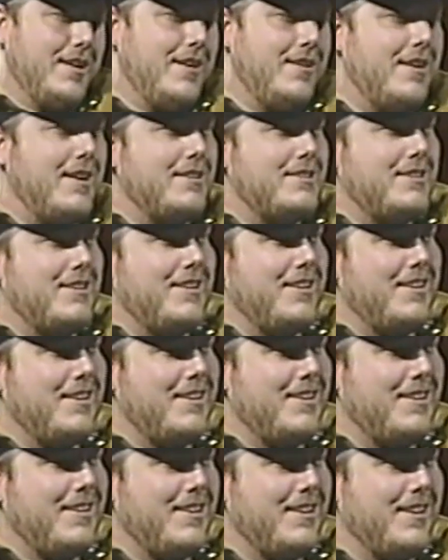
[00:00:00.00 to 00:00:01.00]
yeah. extensive
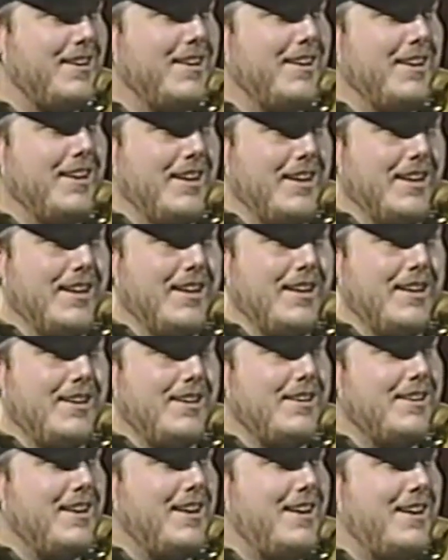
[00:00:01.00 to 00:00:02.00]
music collection. I've
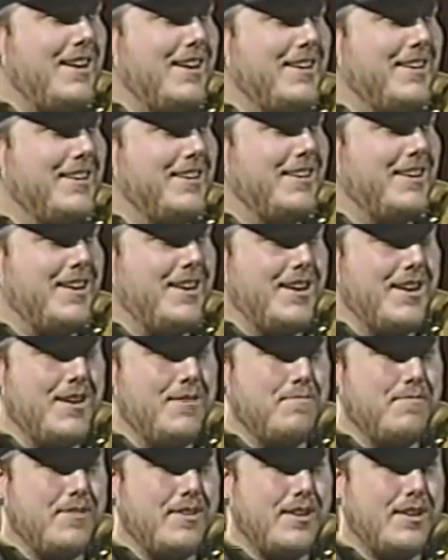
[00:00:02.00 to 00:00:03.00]
yeah.
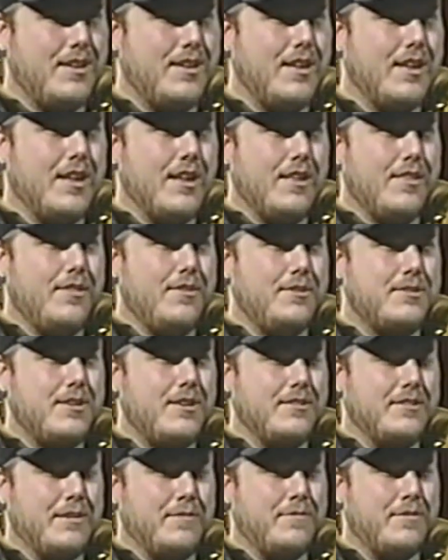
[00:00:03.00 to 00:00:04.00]
Um, there's all
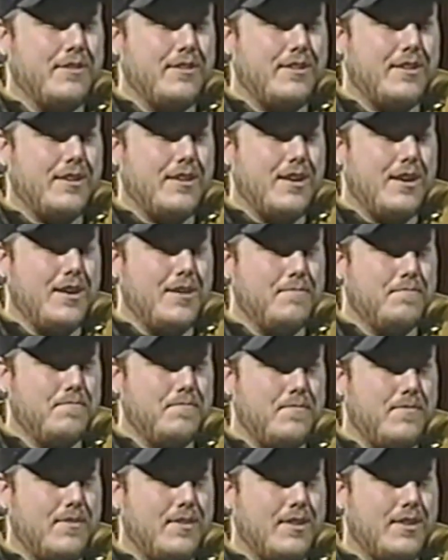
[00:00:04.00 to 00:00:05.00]
different...
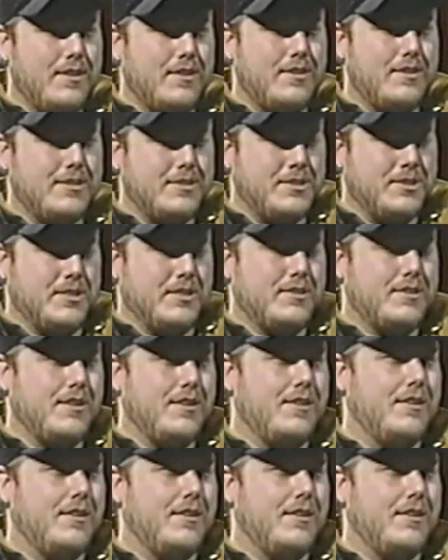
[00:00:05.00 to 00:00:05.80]
Um, this is just